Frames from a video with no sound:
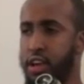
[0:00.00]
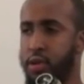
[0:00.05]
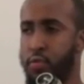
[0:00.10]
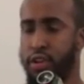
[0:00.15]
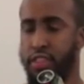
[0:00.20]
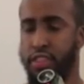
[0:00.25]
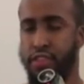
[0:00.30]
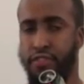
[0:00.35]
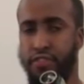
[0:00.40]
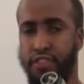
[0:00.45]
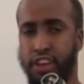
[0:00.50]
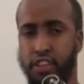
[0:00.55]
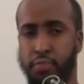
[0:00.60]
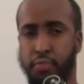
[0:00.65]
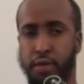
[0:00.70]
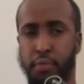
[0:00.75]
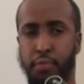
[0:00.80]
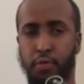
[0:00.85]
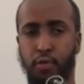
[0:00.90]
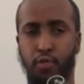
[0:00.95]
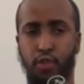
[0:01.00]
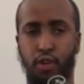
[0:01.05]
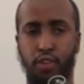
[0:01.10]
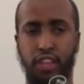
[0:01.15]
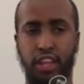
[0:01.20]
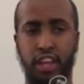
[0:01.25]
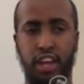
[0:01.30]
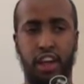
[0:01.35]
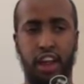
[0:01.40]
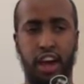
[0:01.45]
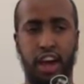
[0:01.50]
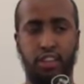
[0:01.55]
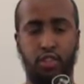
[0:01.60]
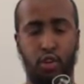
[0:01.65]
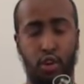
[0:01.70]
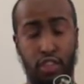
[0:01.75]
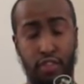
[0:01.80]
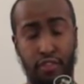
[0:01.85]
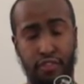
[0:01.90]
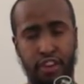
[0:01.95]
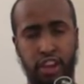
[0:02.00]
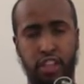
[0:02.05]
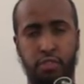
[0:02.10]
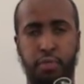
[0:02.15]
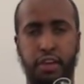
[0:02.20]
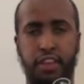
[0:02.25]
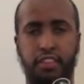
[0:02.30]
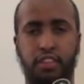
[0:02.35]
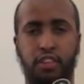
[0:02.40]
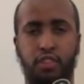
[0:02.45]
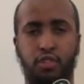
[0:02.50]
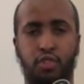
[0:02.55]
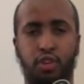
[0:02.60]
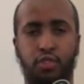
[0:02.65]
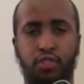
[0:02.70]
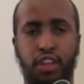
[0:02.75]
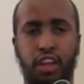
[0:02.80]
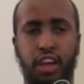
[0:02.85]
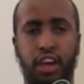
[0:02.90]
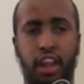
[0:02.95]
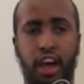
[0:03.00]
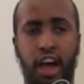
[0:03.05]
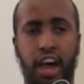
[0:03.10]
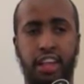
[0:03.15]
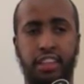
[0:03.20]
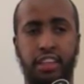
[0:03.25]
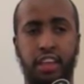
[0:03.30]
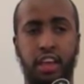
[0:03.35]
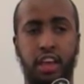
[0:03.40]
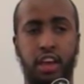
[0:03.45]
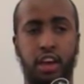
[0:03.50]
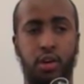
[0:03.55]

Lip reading: One of the first people who wrote in qira'at, or the first person who wrote in qira'at,